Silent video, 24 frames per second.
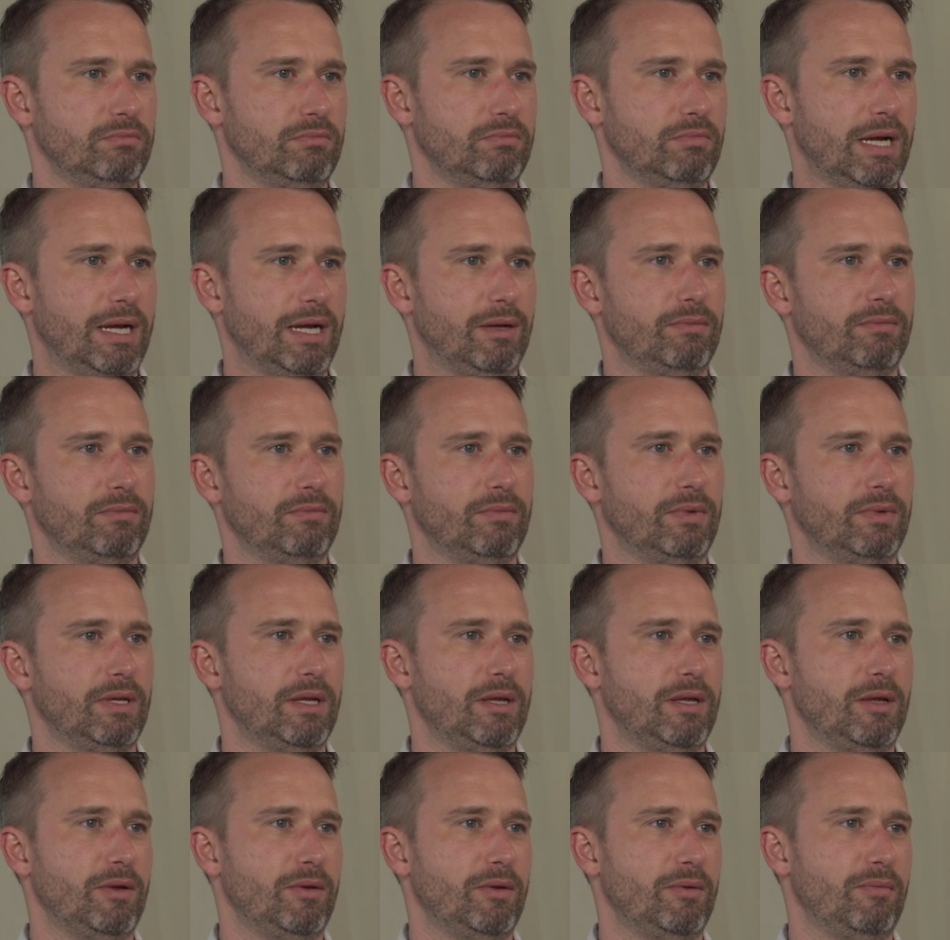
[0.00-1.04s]
my,
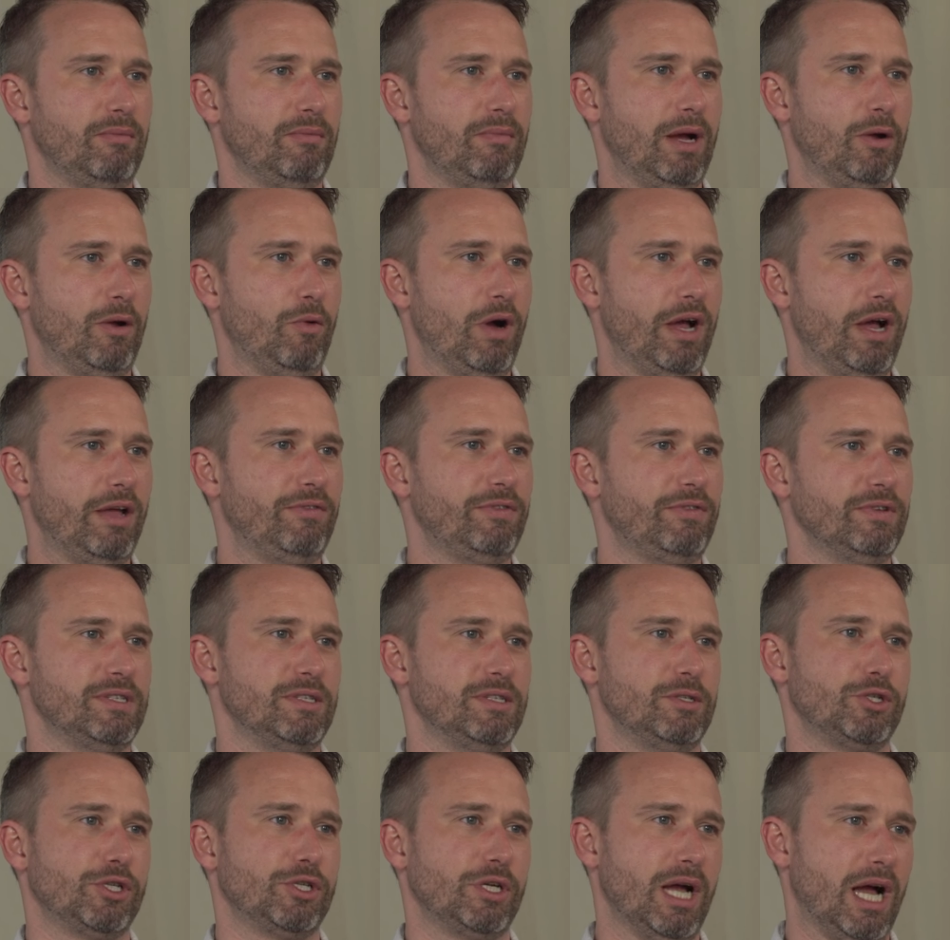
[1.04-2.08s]
my wife is
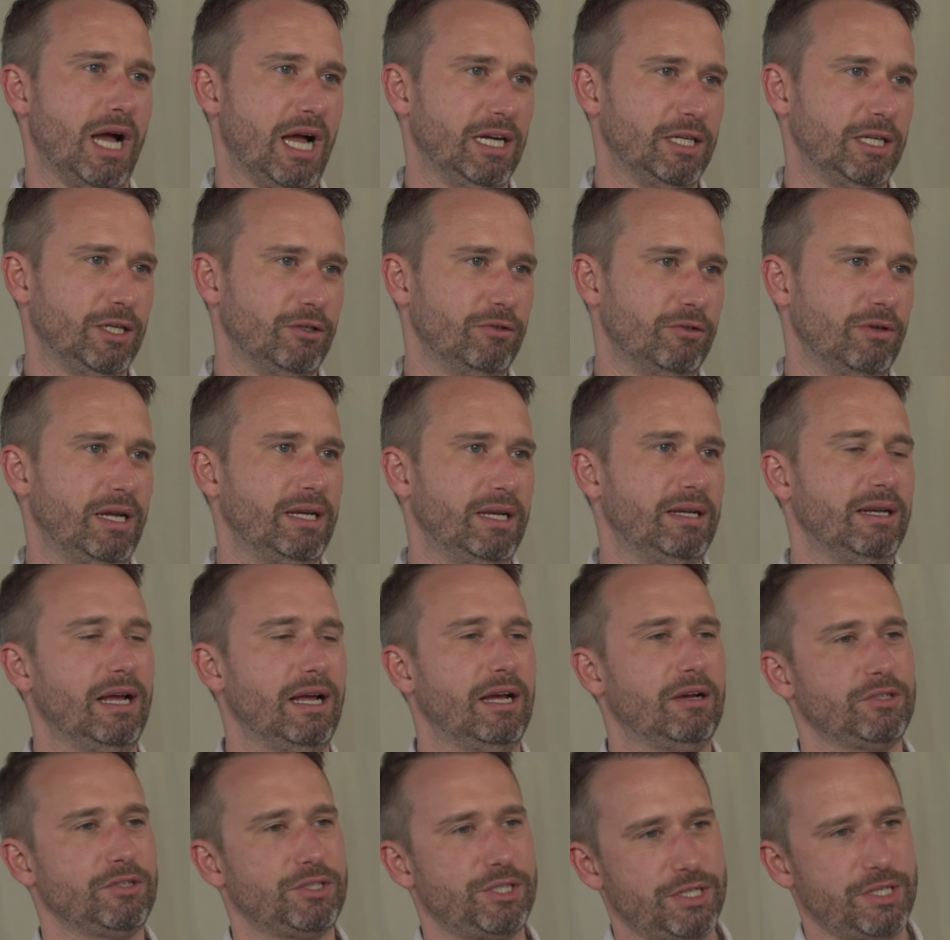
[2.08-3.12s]
in Chicago right
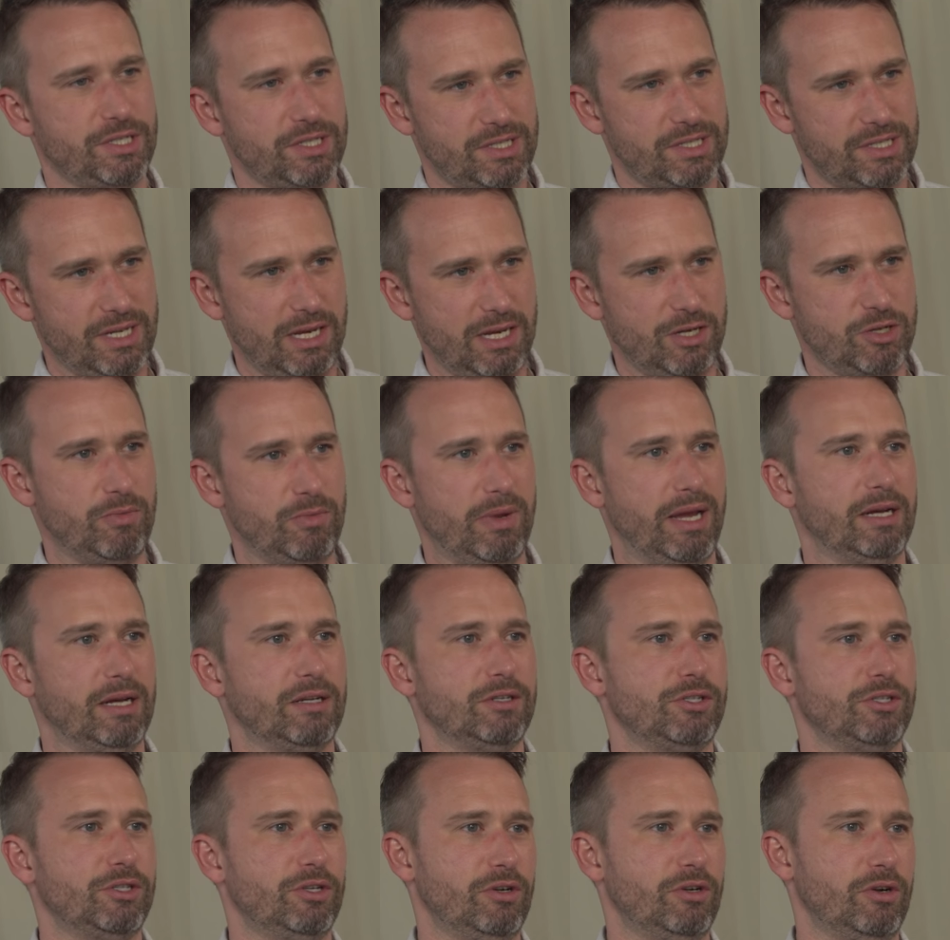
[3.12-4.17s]
now. She's a stage
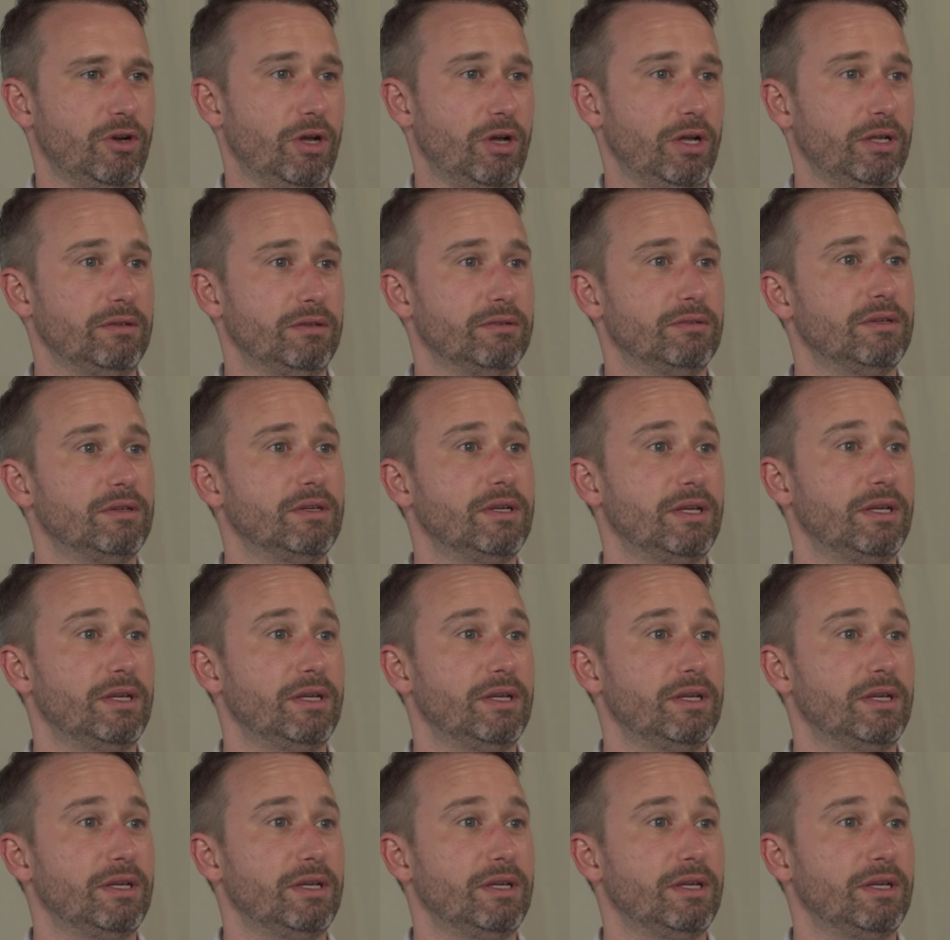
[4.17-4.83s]
manager on